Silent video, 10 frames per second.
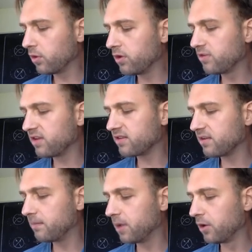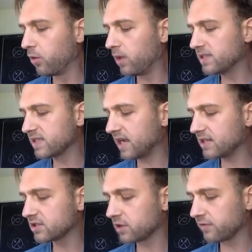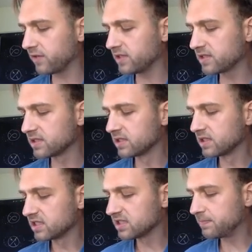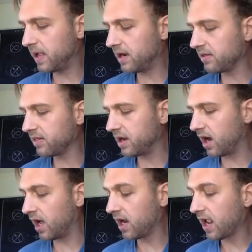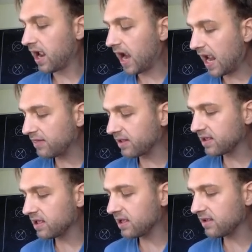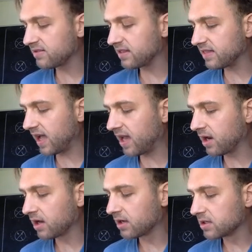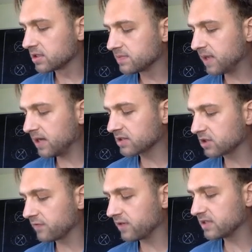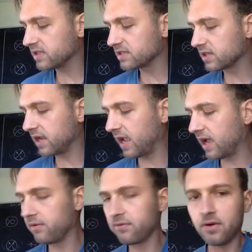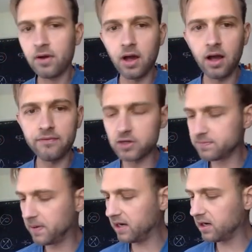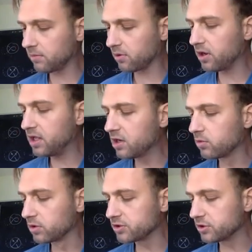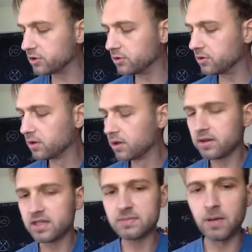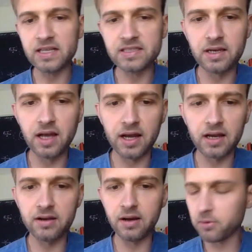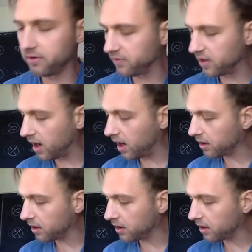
use it to build a one-sided surface spanning the knot. And the key is that that spanning surface is going to have a first Betti number equal to the splice-unknotting number of the knot.